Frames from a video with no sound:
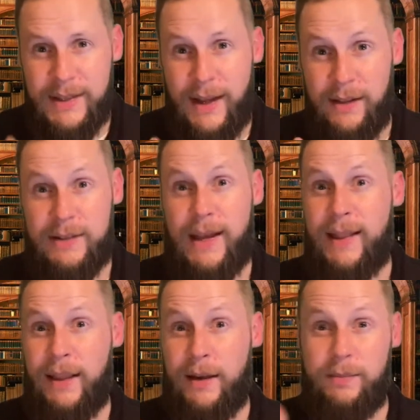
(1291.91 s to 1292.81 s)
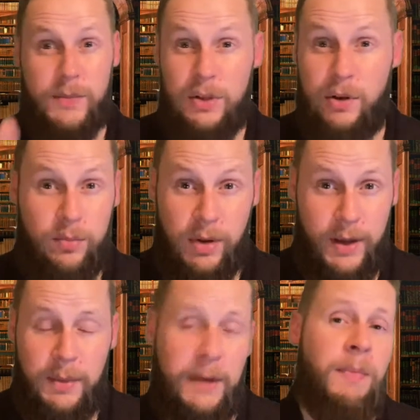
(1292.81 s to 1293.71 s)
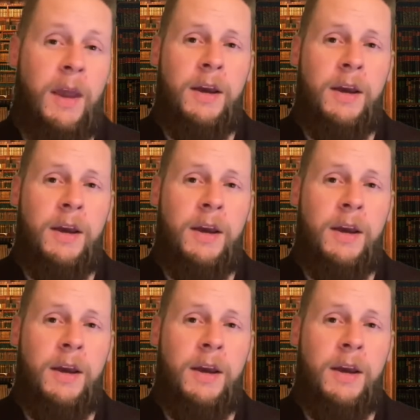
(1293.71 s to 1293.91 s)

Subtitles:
Taylor's idea, so don't blame me.